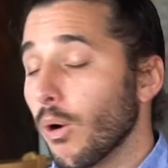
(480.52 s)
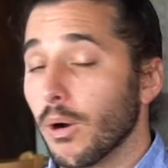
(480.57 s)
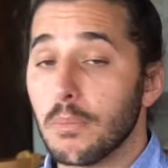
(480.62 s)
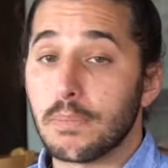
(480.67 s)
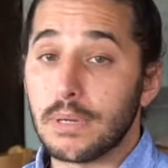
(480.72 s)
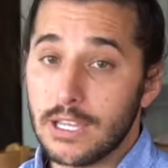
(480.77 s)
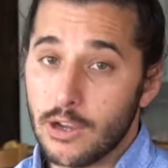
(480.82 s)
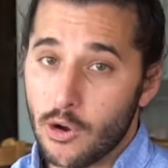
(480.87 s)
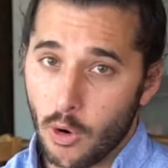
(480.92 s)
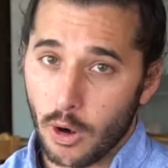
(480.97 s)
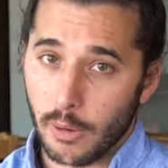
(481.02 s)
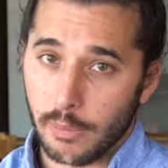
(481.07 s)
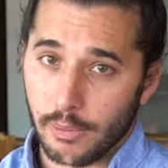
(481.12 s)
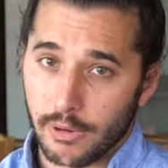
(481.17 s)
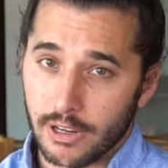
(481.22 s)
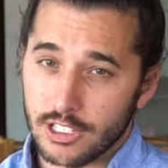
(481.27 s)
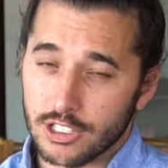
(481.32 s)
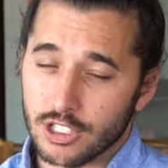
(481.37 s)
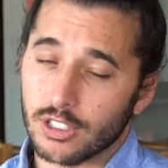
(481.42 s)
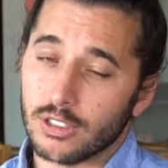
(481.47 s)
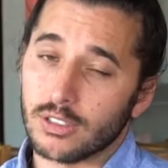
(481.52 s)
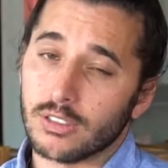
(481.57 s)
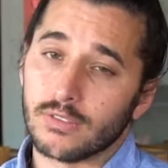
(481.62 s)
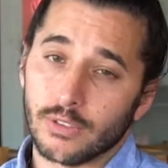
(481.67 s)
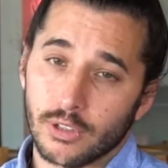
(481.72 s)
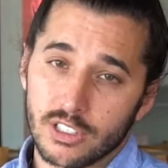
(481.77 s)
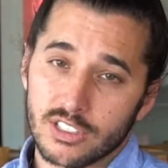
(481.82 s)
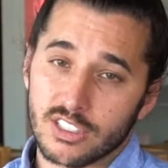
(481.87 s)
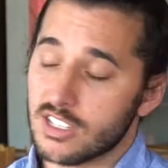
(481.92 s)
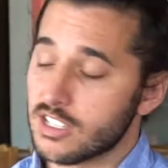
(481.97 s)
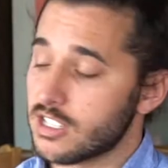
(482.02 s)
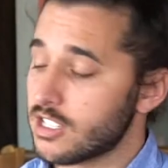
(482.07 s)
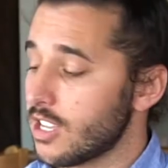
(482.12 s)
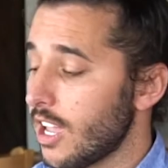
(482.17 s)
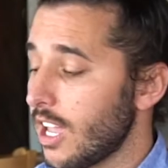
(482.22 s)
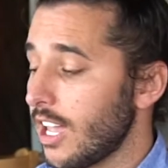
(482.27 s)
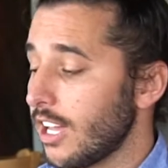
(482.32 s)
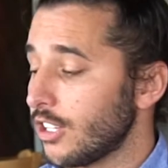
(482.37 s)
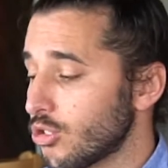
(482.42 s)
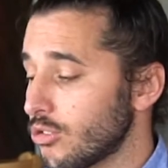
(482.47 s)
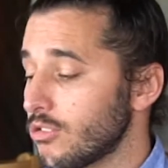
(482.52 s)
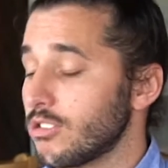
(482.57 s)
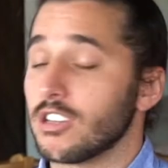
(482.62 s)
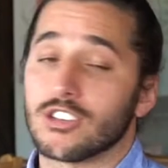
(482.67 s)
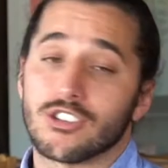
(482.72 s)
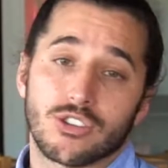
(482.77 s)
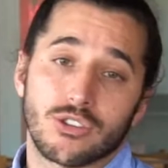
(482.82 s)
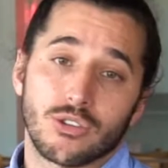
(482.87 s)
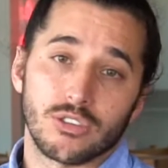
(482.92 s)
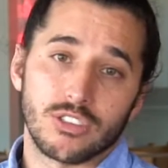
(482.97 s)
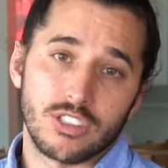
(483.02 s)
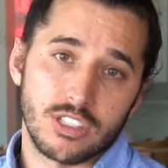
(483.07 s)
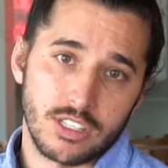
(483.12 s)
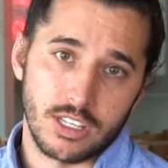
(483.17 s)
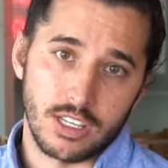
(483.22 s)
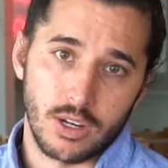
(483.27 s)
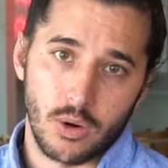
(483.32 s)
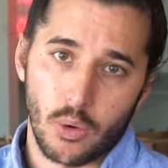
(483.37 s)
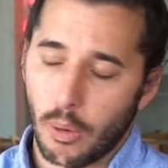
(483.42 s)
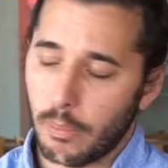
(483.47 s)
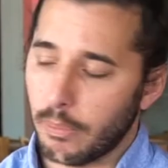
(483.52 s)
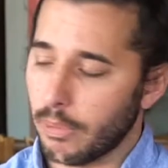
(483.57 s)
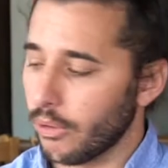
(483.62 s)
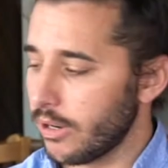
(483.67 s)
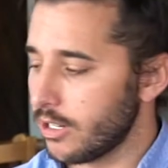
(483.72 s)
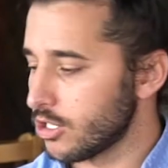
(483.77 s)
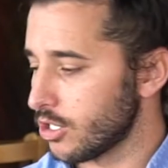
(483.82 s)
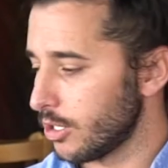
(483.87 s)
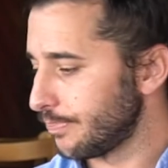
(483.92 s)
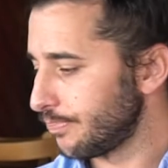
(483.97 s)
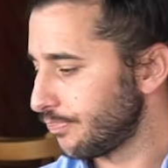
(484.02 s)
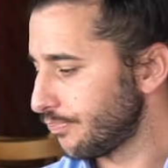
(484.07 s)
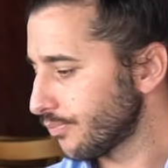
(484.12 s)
a B corporation versus, say, a traditional C corporation.